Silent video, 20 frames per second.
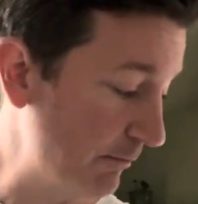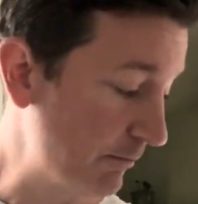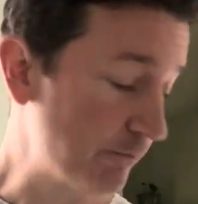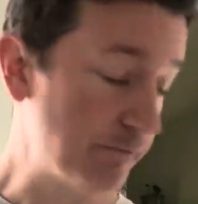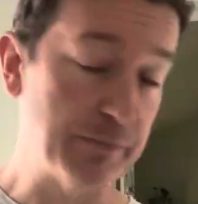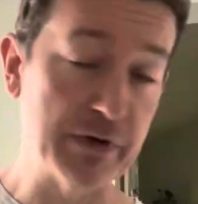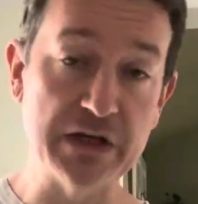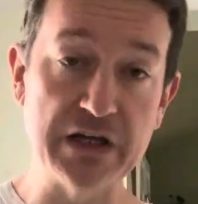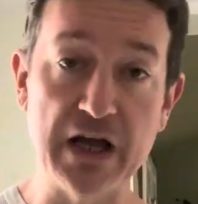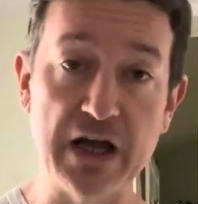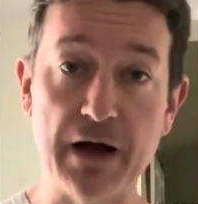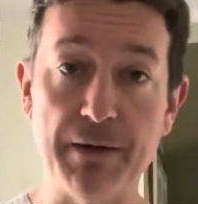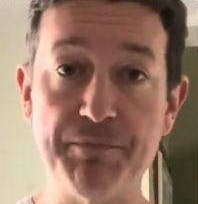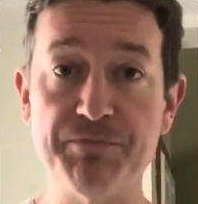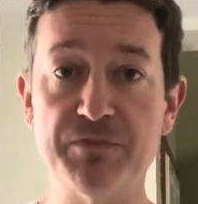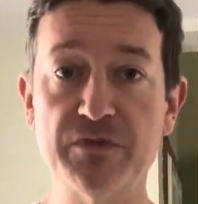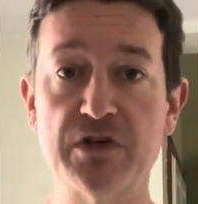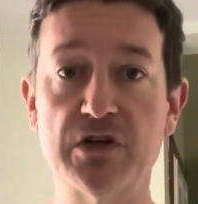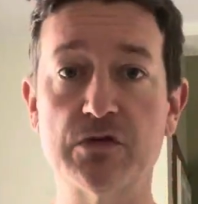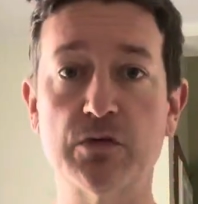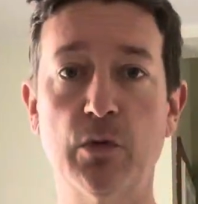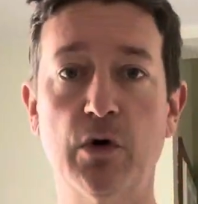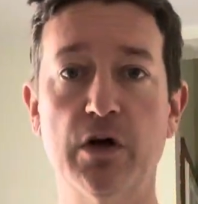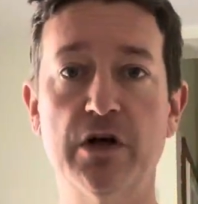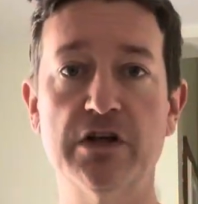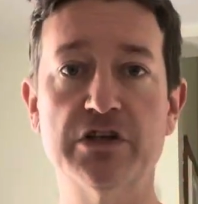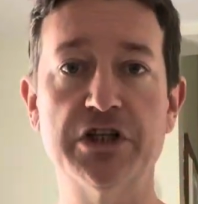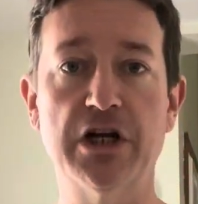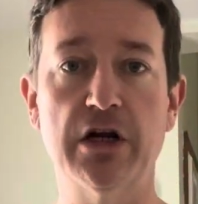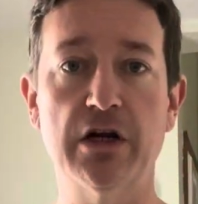But yeah, just wanted
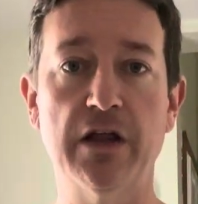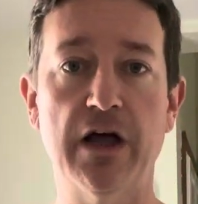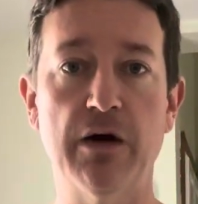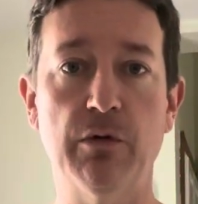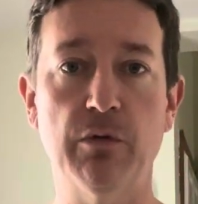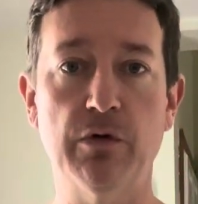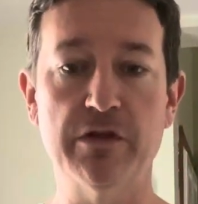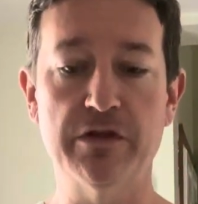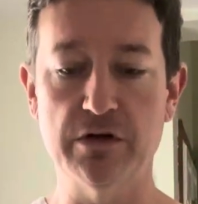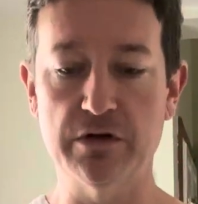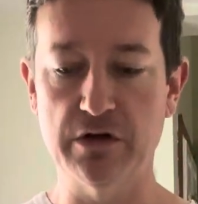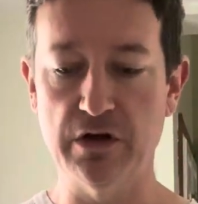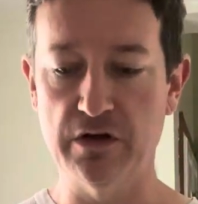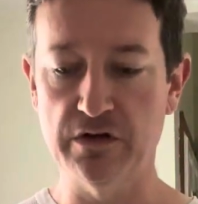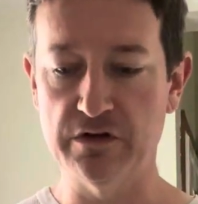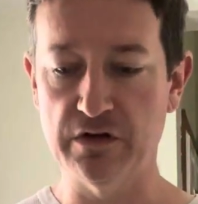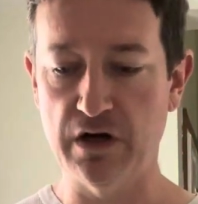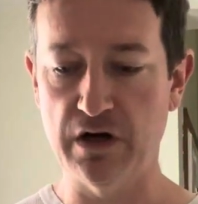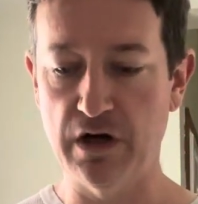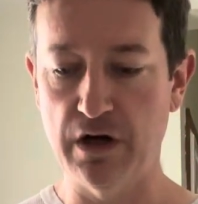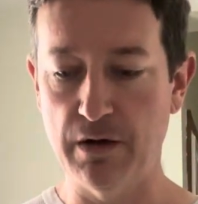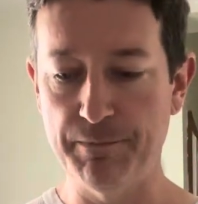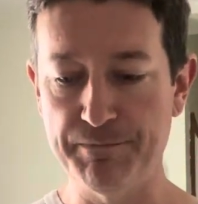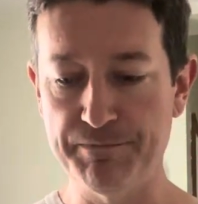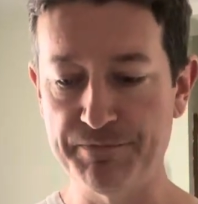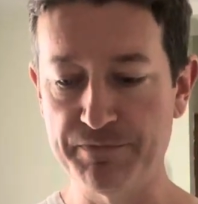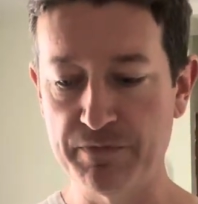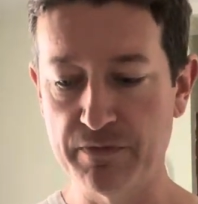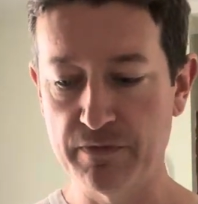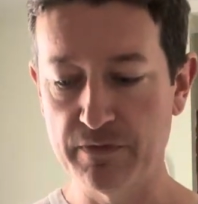to share that with you because
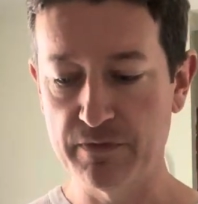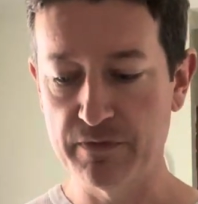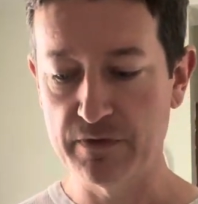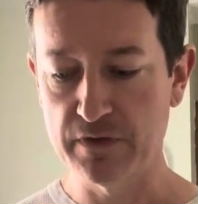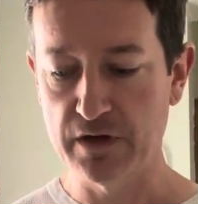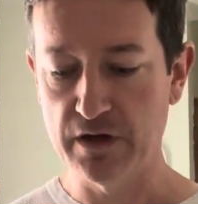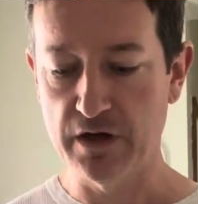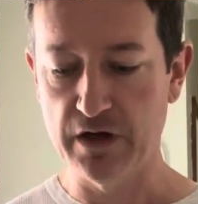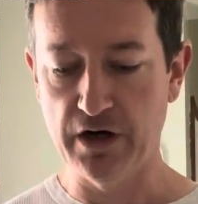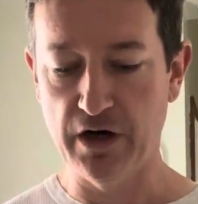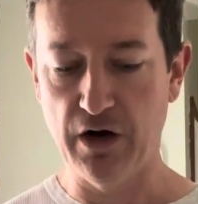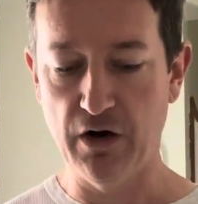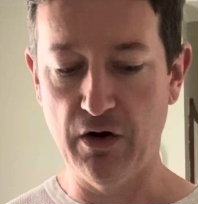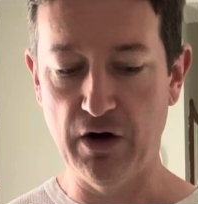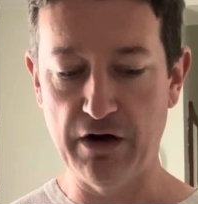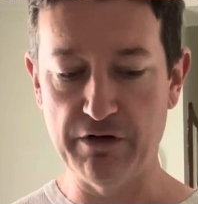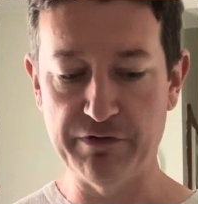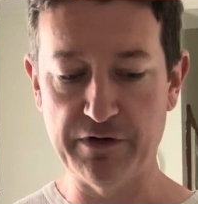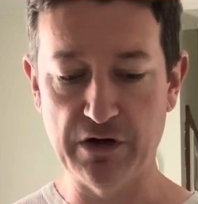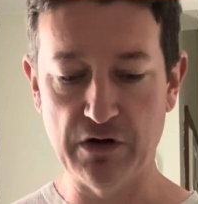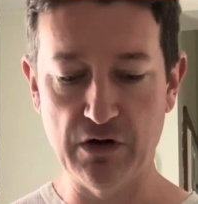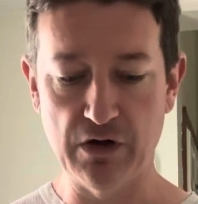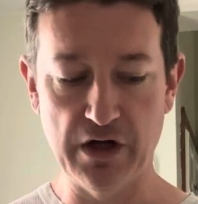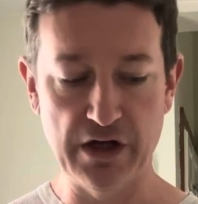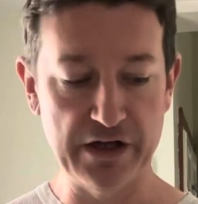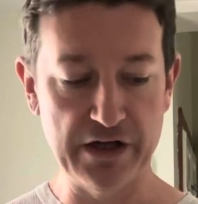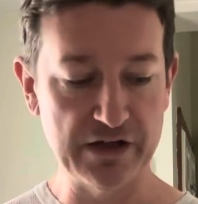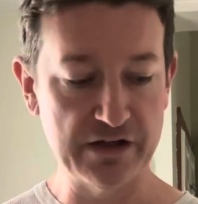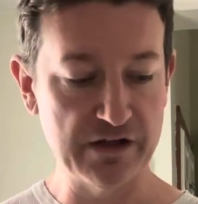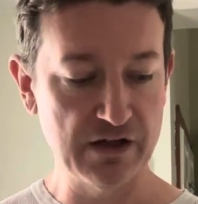I feel
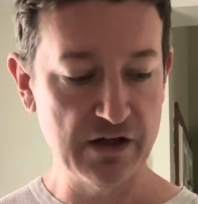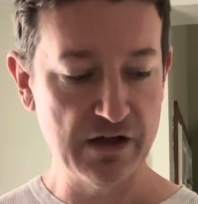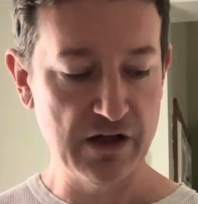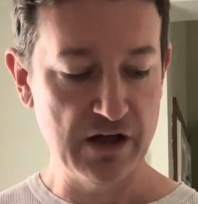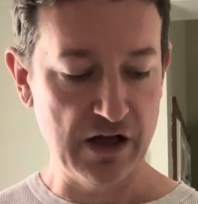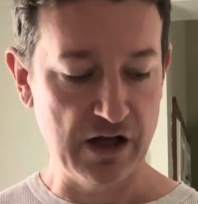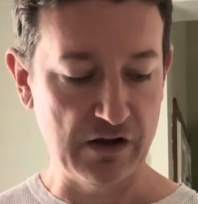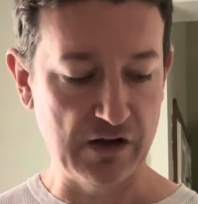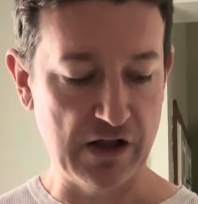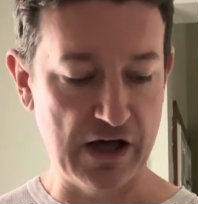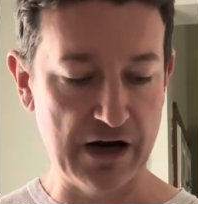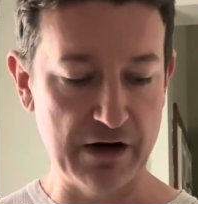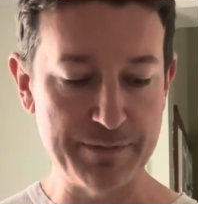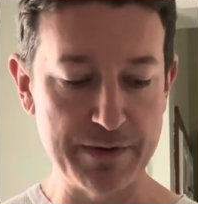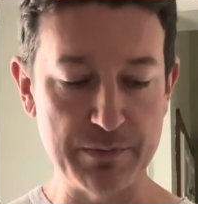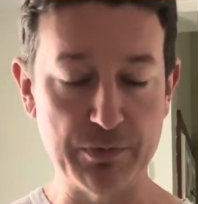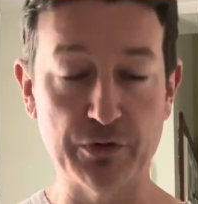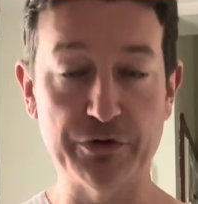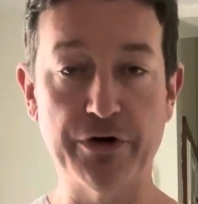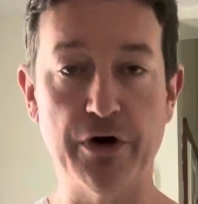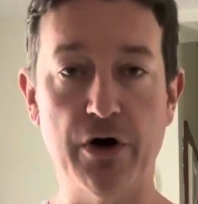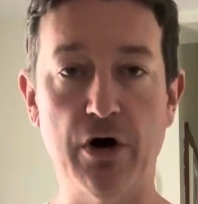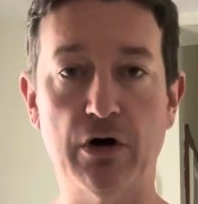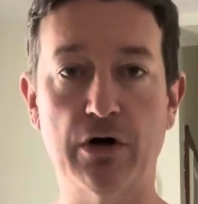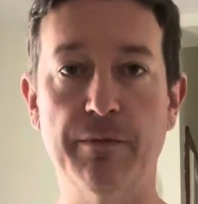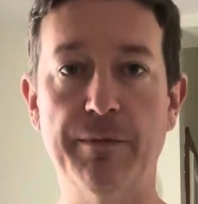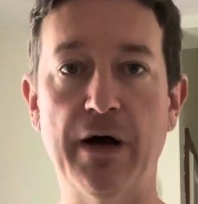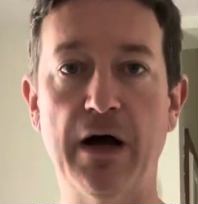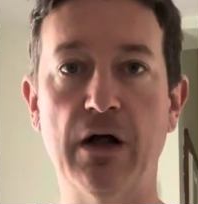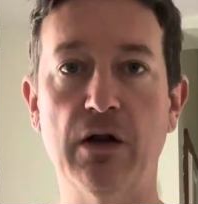like a lot of people talk
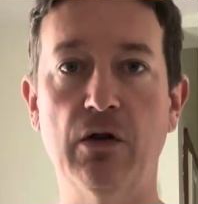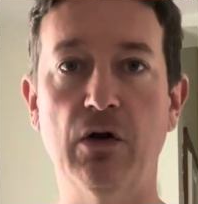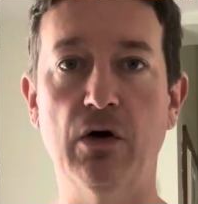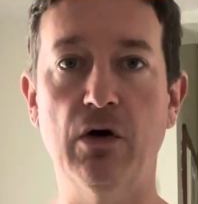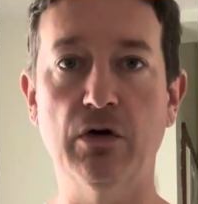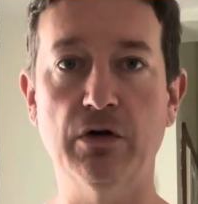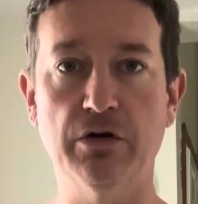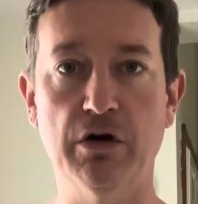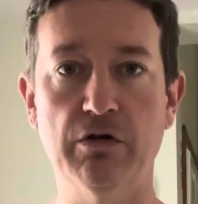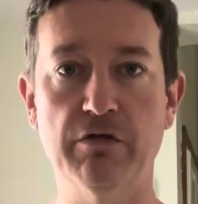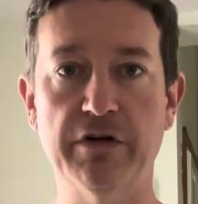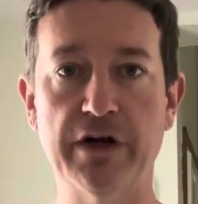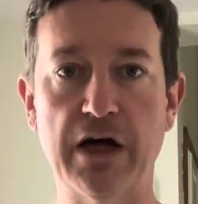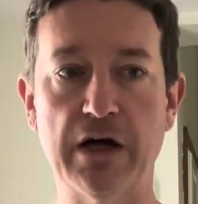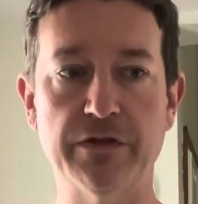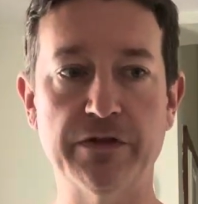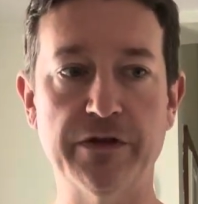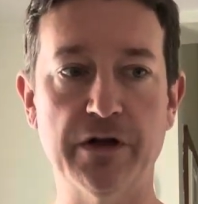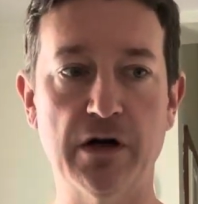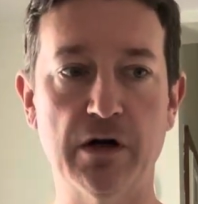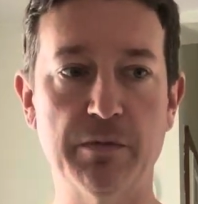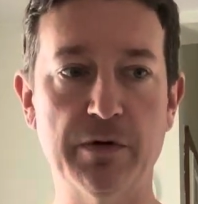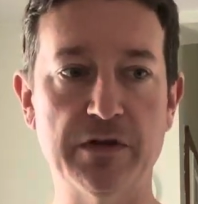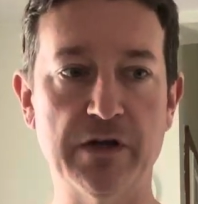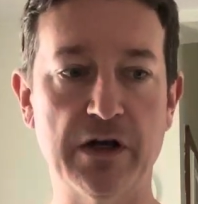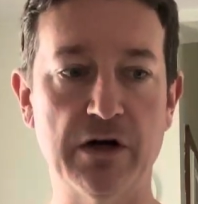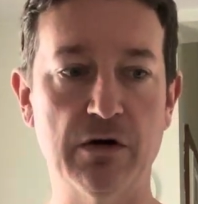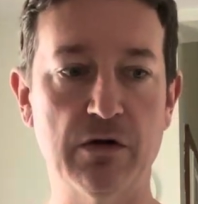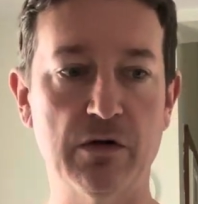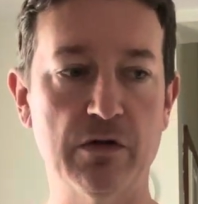about long COVID out there, but
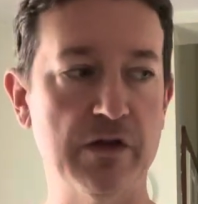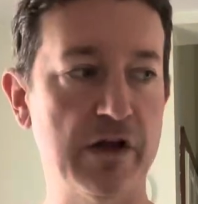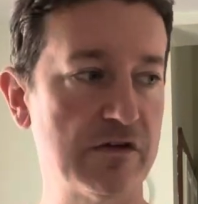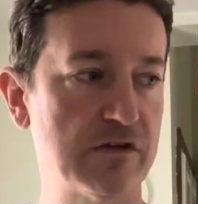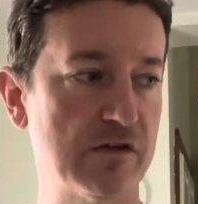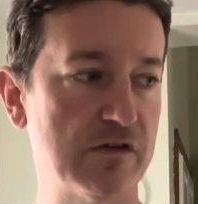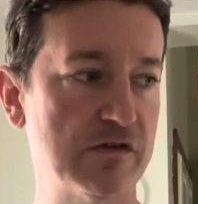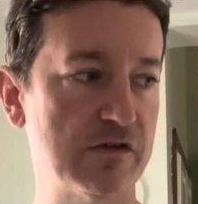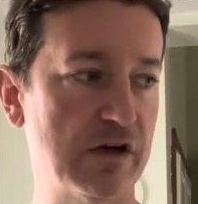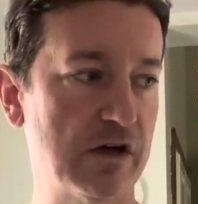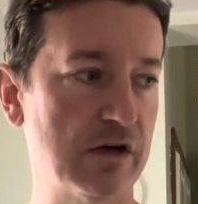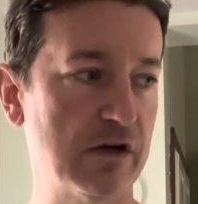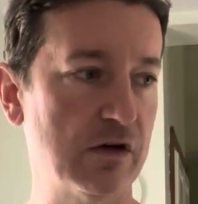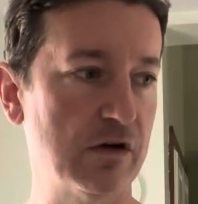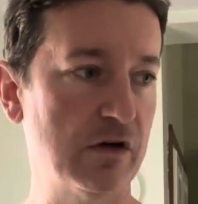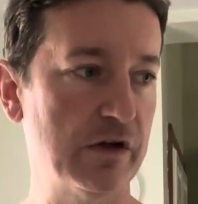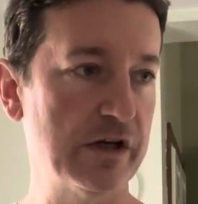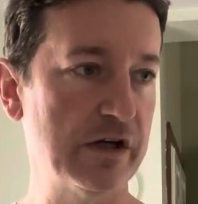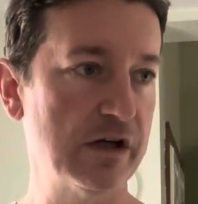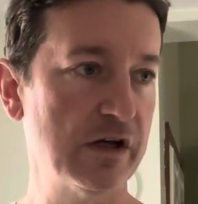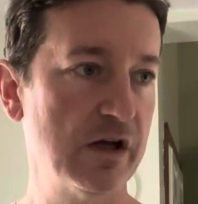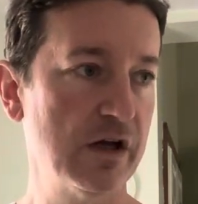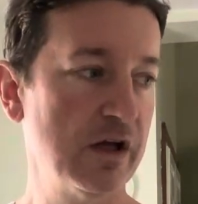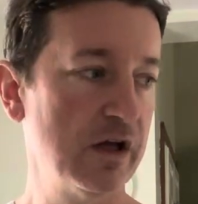they don't necessarily